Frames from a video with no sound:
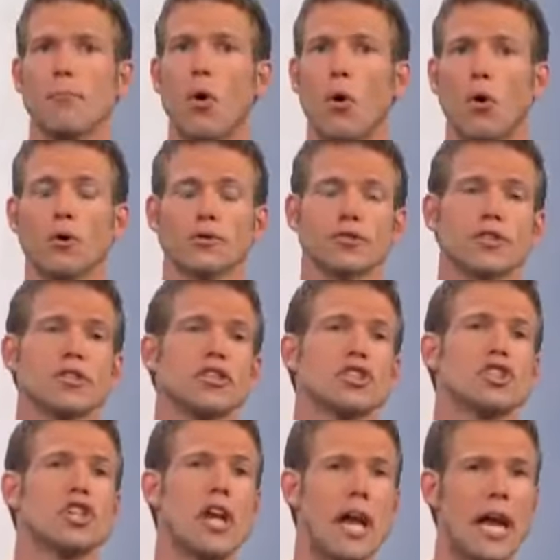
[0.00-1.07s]
moles
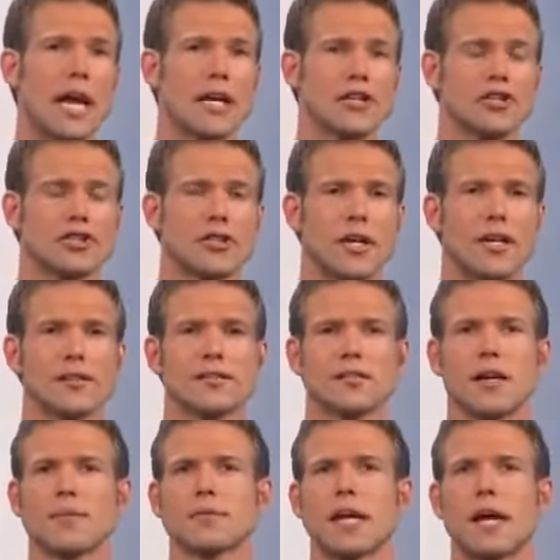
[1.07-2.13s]
change. And
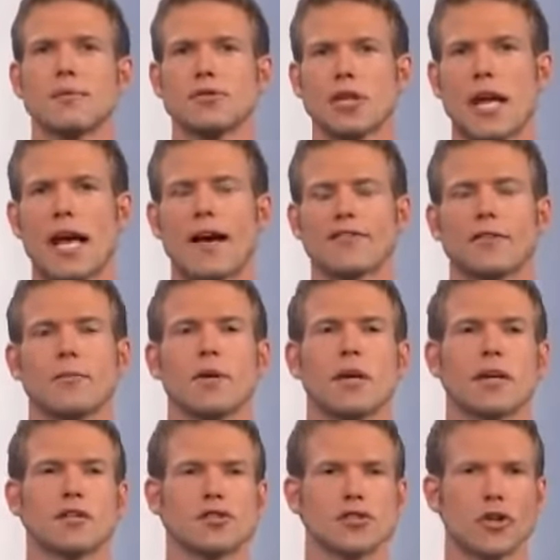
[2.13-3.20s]
sometimes you have to be
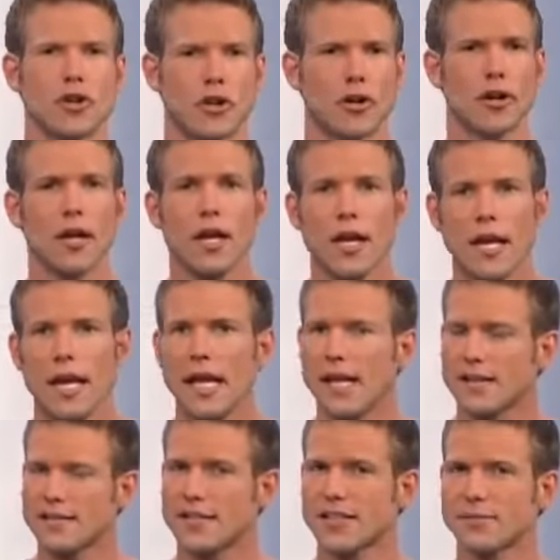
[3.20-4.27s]
concerned,
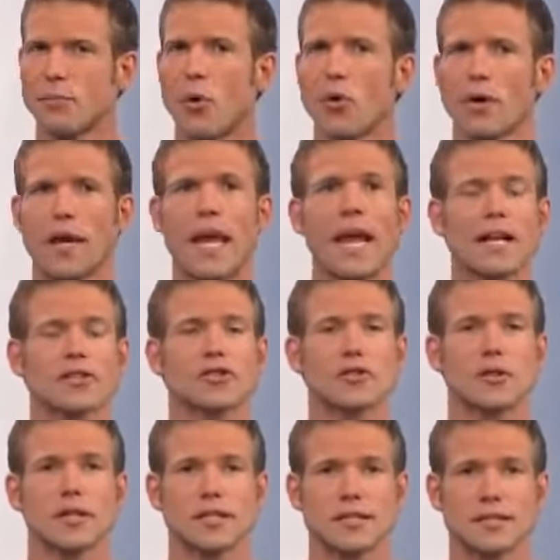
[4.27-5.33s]
is this mole
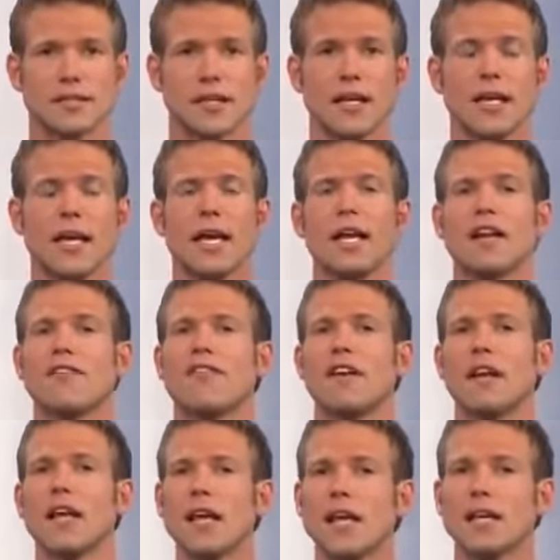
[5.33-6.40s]
cancerous? And if
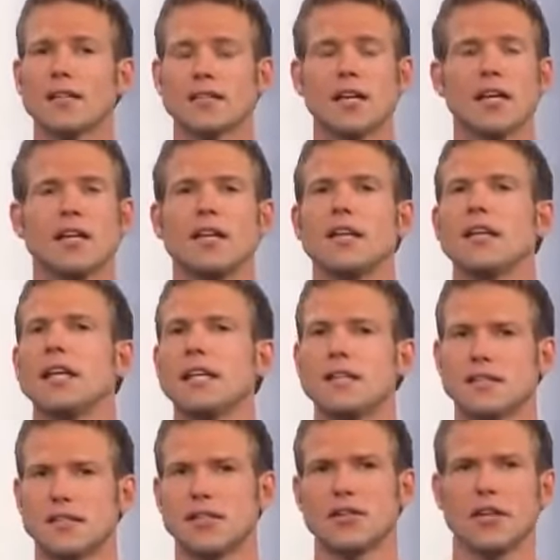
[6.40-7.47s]
it is, you need
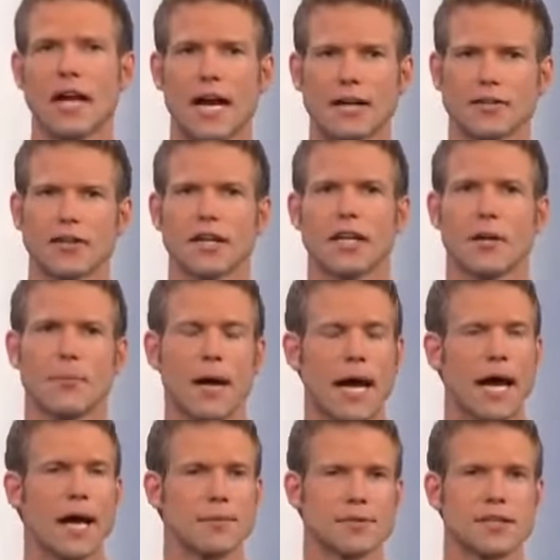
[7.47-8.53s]
to see your doctor and get a
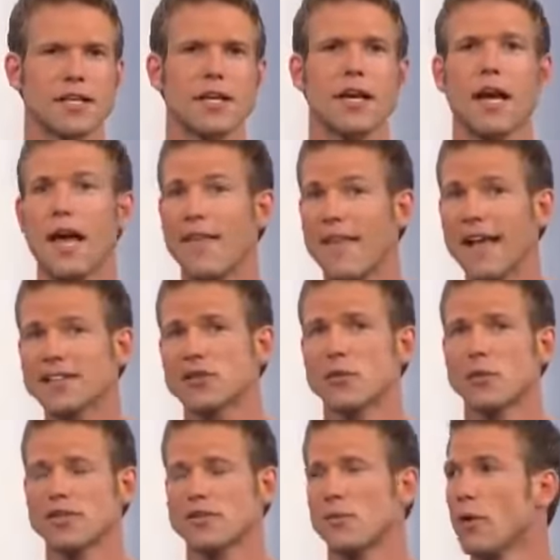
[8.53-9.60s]
biopsy. And that's the
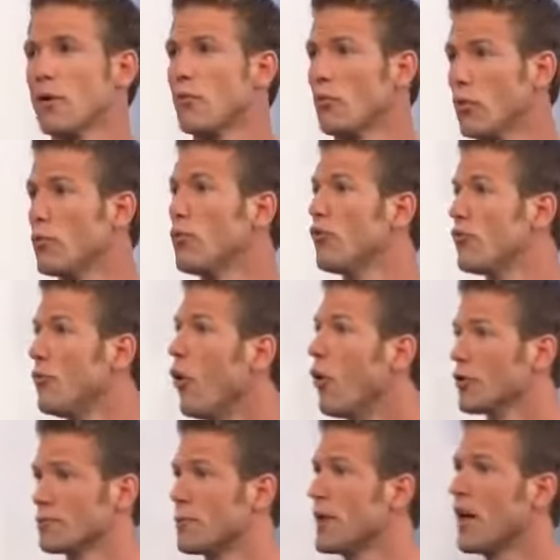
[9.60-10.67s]
reason we remove
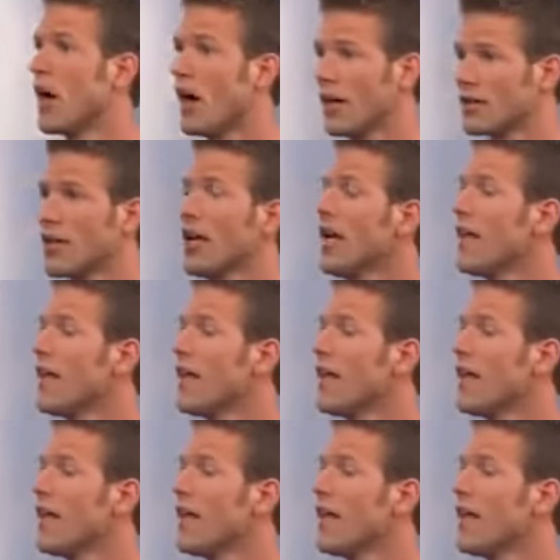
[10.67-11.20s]
moles beyond,